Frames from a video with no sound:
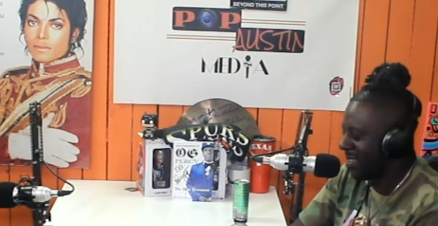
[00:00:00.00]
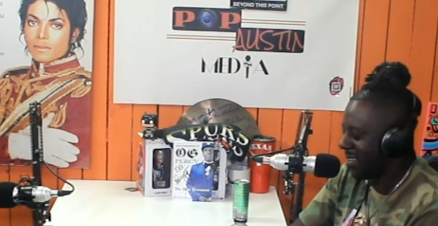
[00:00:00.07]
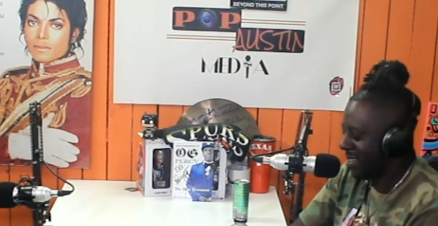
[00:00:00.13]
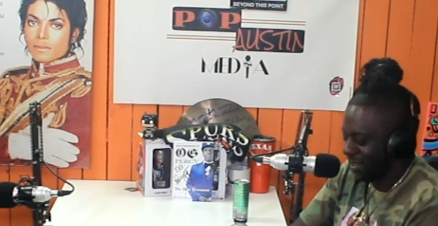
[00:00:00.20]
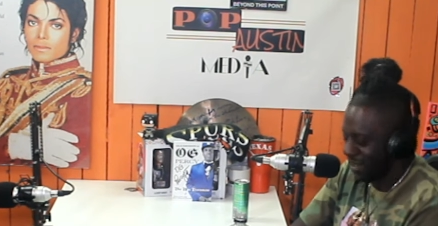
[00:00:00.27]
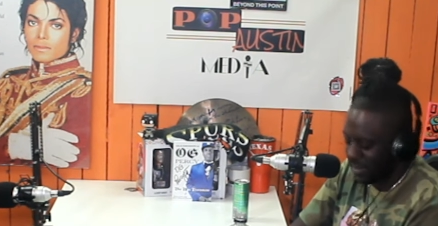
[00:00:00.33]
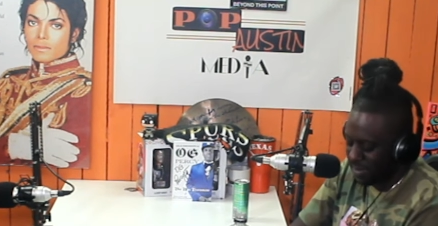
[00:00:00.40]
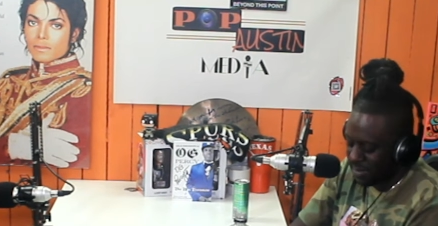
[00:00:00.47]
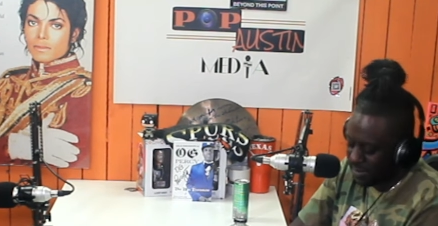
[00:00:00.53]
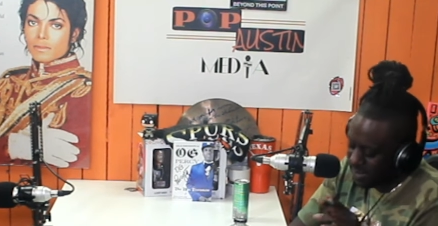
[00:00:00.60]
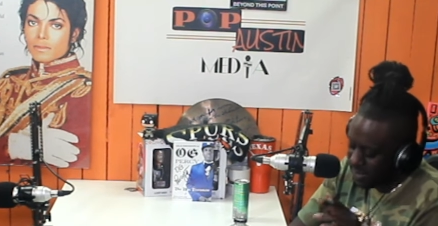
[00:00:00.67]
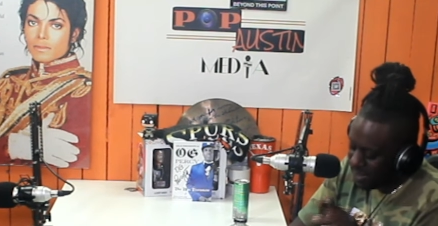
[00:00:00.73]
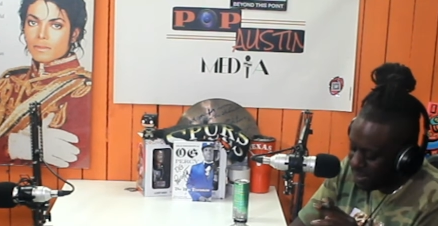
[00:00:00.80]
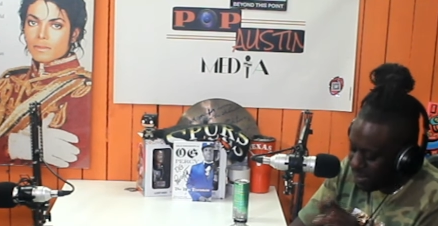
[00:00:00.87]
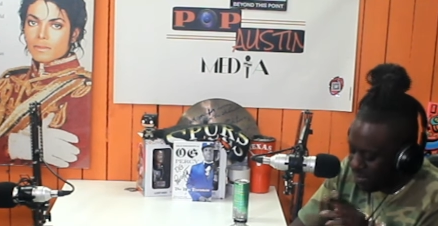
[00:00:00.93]
Speaker 1: Um,
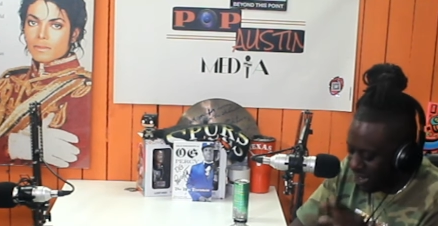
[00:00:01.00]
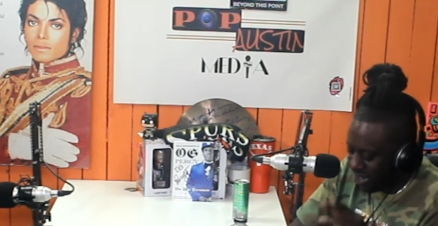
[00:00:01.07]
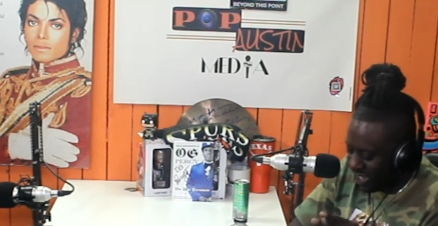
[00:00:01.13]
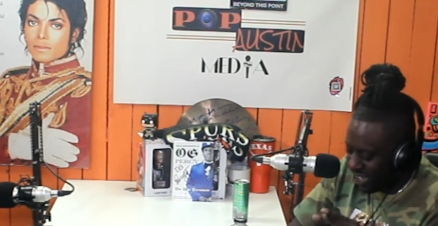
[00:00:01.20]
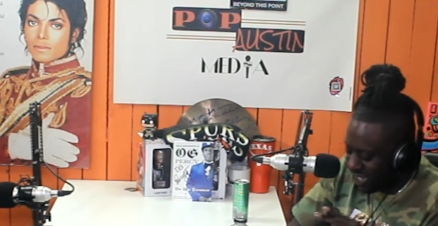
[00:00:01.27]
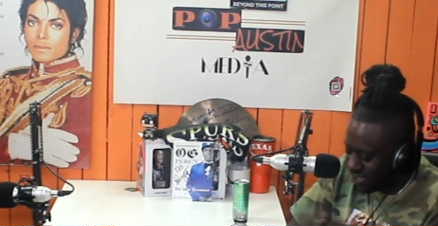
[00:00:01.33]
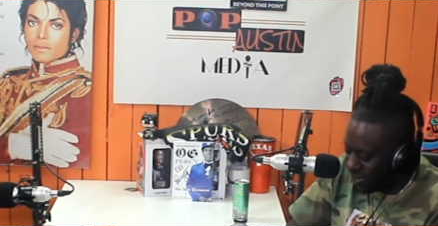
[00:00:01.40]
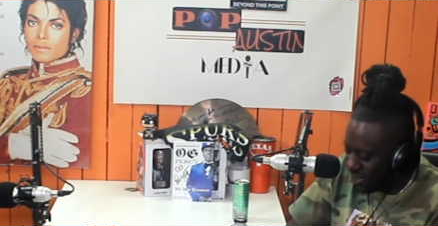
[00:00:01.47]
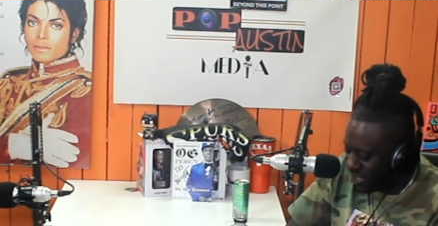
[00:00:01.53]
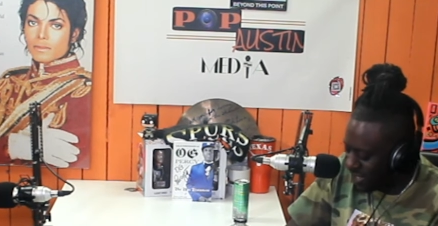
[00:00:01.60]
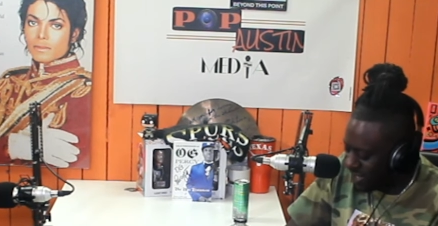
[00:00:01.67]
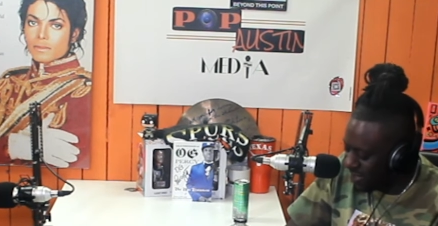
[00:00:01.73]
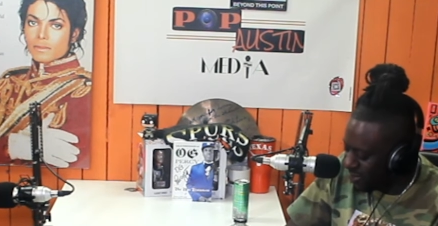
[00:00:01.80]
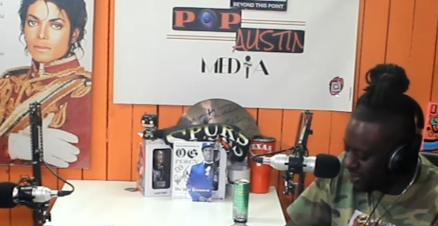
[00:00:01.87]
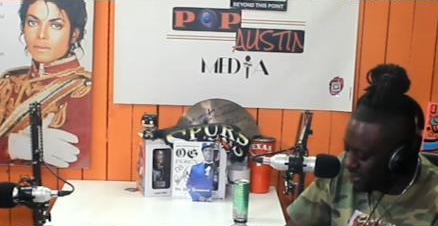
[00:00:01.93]
my next
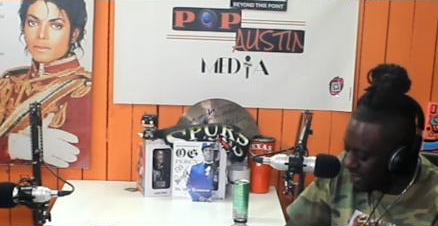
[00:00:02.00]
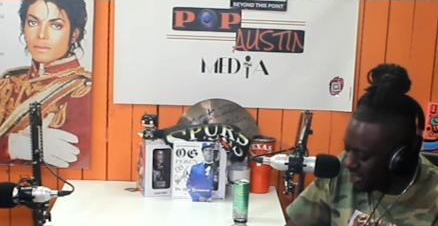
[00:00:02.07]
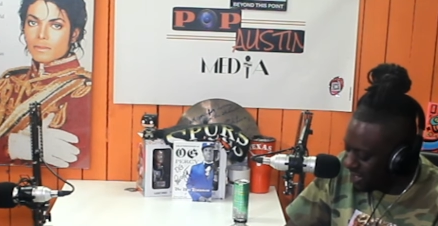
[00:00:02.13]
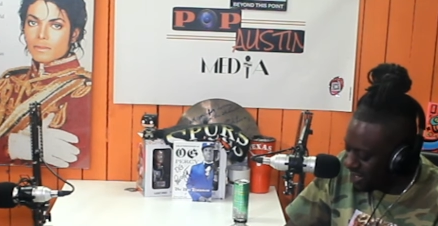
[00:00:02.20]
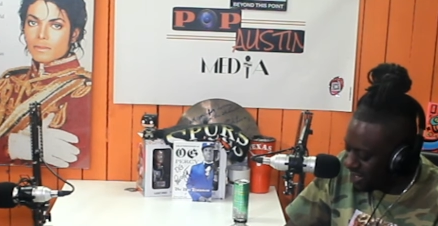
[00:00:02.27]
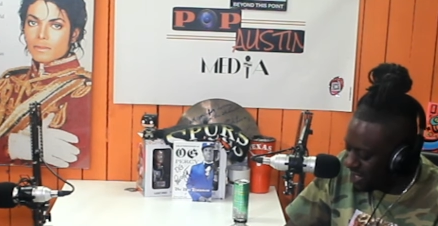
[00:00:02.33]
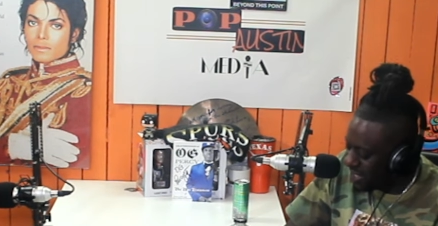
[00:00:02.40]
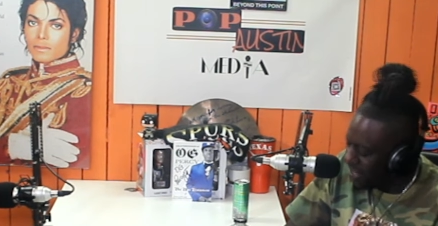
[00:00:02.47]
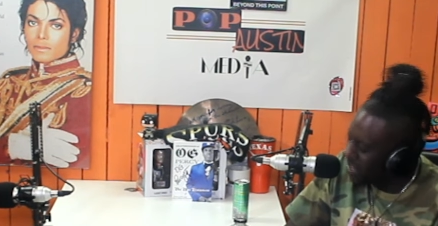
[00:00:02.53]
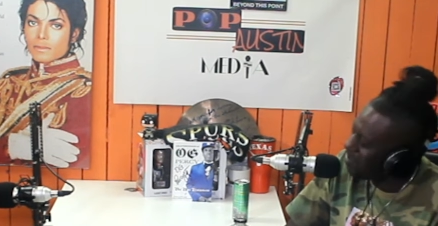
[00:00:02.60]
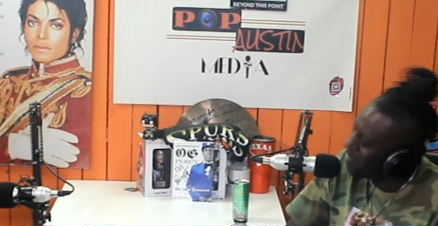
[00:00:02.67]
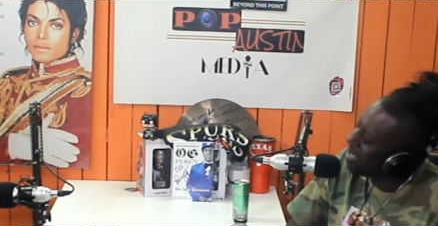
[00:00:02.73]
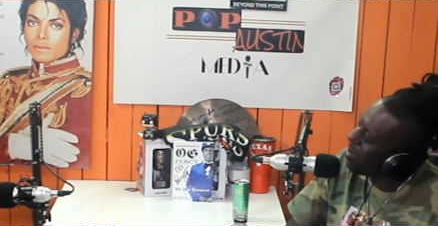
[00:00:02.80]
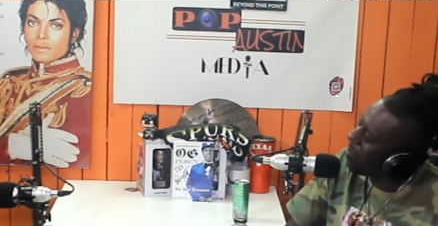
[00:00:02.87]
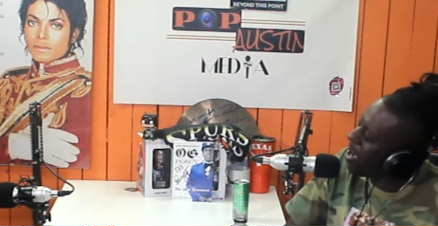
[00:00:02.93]
question was,
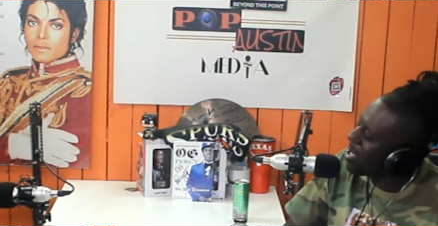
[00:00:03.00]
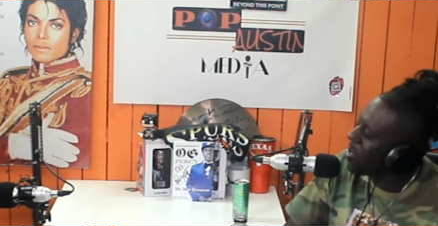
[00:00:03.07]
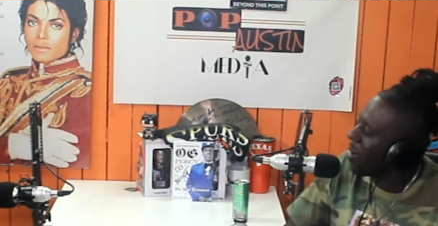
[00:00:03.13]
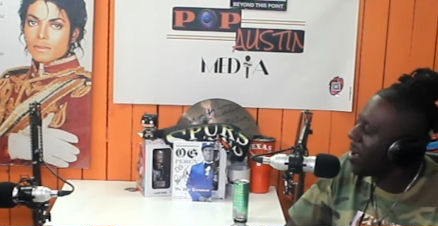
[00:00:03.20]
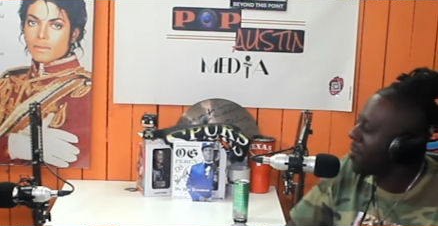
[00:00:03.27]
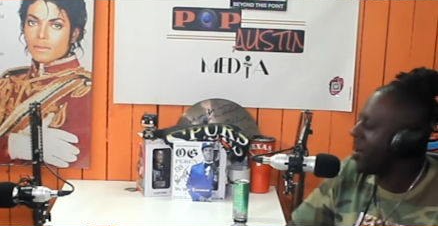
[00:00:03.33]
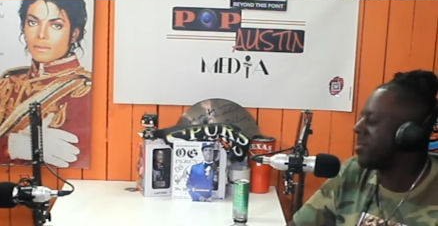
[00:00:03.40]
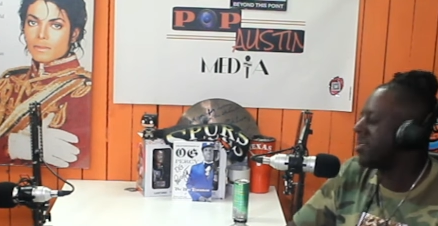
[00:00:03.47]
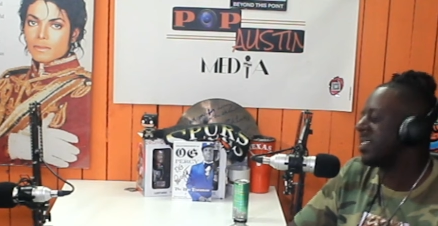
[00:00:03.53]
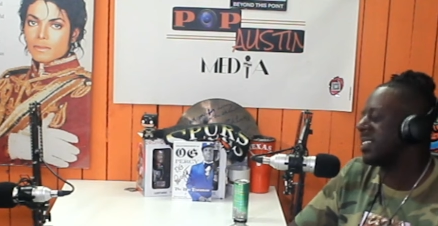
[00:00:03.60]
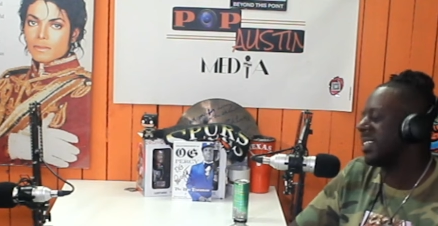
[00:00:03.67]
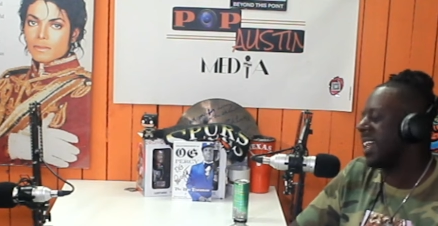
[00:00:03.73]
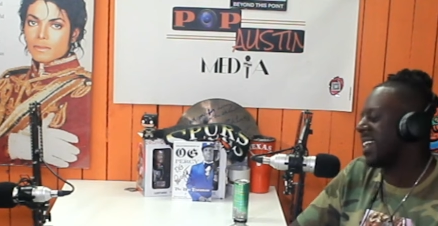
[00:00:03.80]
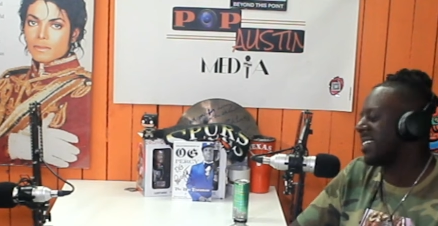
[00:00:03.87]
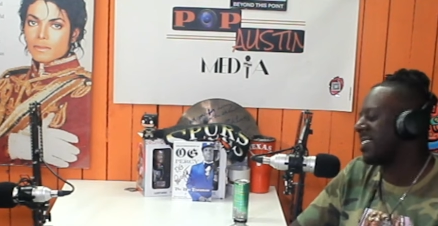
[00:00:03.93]
man, why you ain't posting
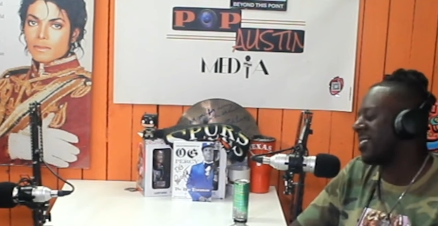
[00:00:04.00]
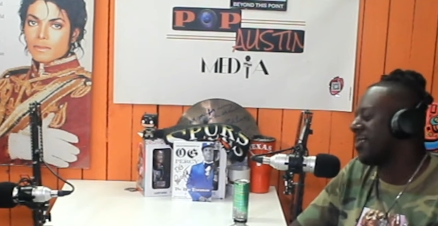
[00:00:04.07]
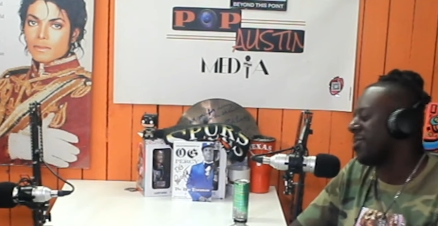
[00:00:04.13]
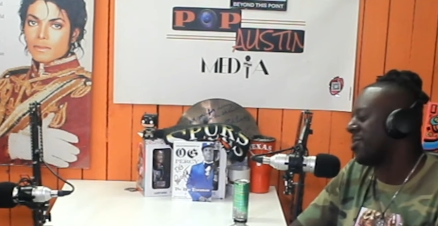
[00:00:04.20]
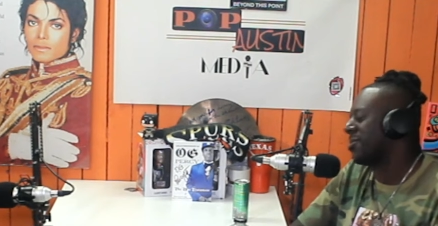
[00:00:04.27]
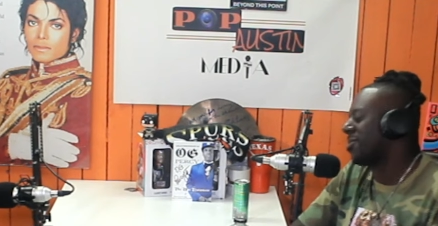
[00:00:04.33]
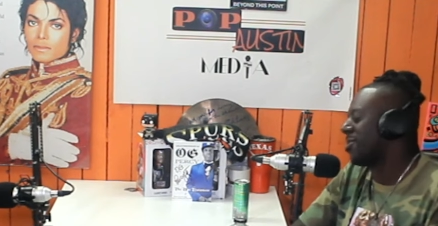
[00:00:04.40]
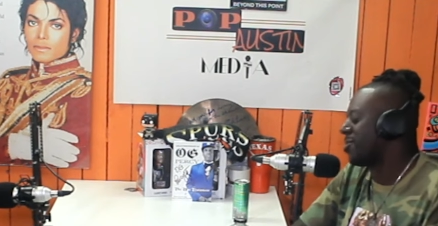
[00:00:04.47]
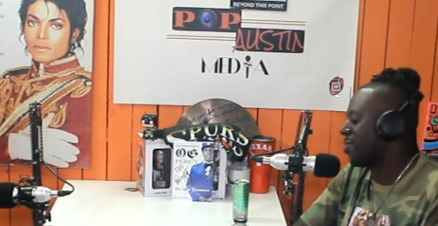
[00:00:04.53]
last year on your social